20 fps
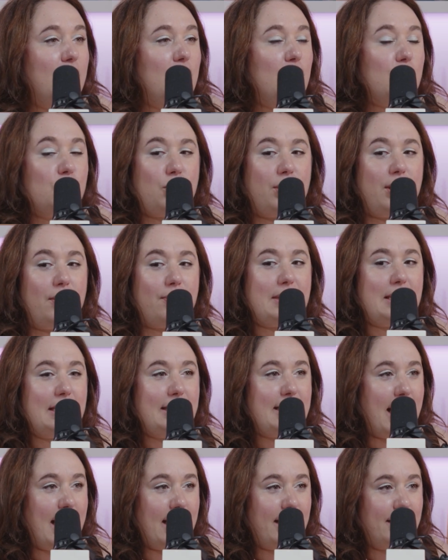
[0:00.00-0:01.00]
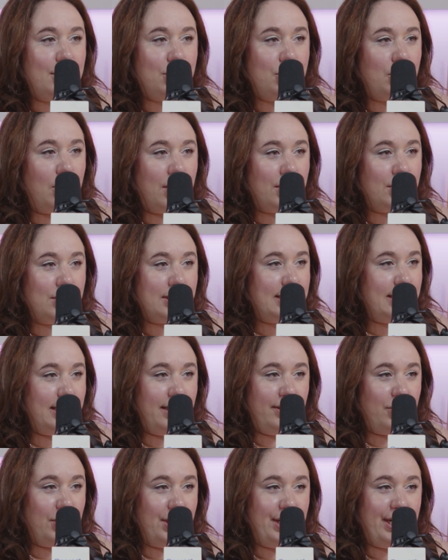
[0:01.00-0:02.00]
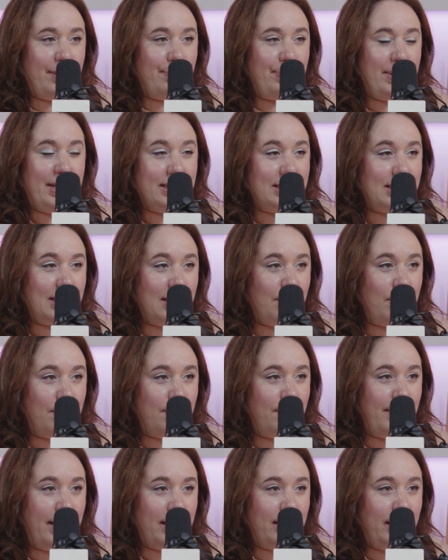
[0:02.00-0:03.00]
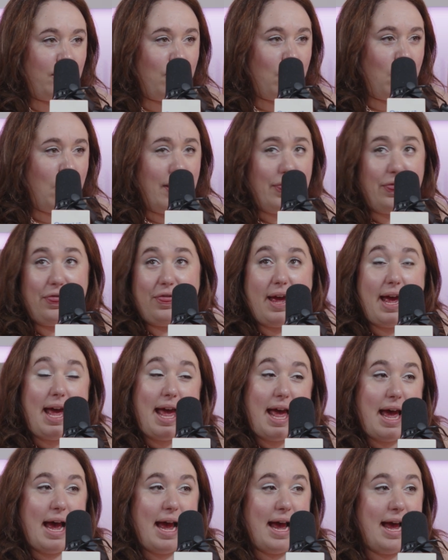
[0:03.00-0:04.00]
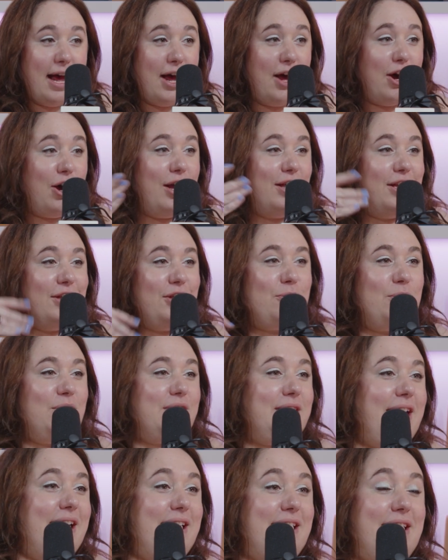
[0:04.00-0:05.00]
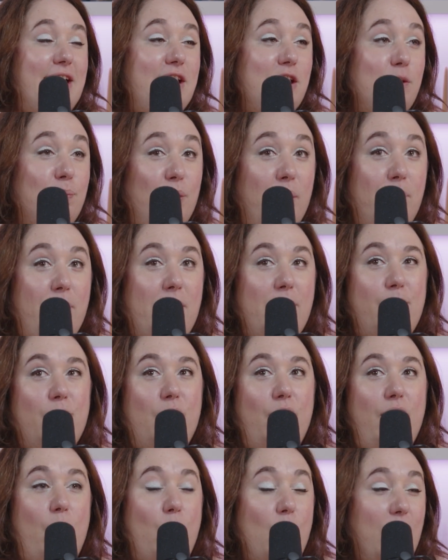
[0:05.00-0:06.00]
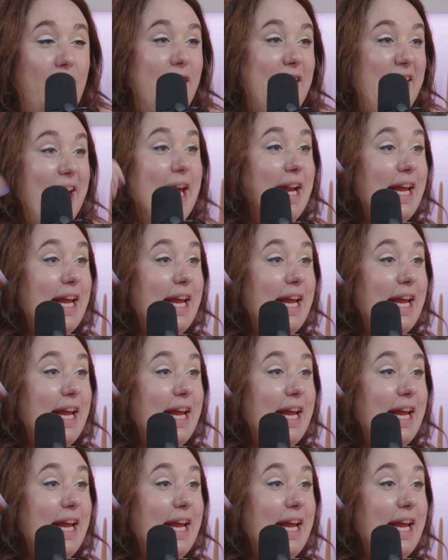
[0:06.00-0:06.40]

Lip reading: So there was a dad and a daughter sitting there eating pizza, being like, "What the hell?" And then there was like desperate people that wanted to get